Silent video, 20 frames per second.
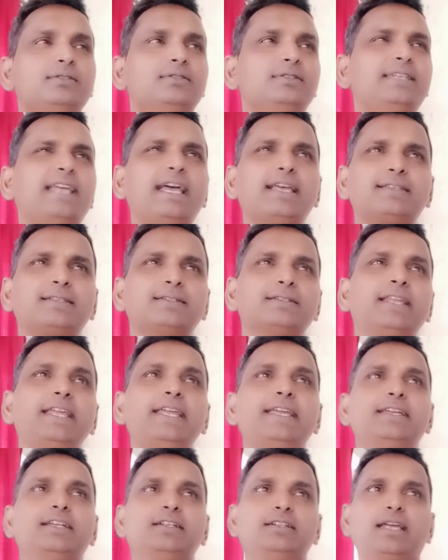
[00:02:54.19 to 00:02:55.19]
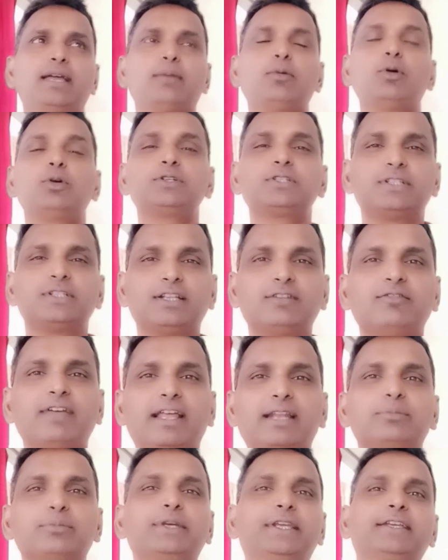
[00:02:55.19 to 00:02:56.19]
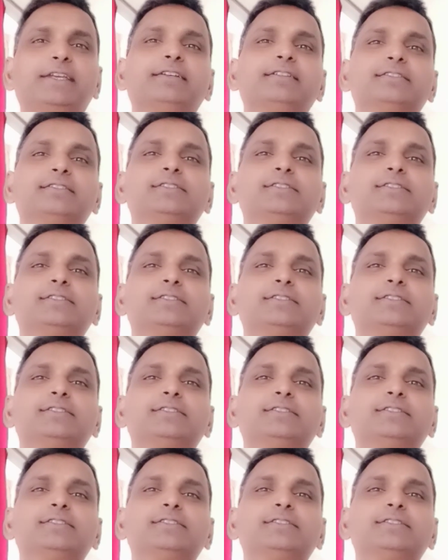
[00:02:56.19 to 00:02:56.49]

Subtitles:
just need emotional well-being.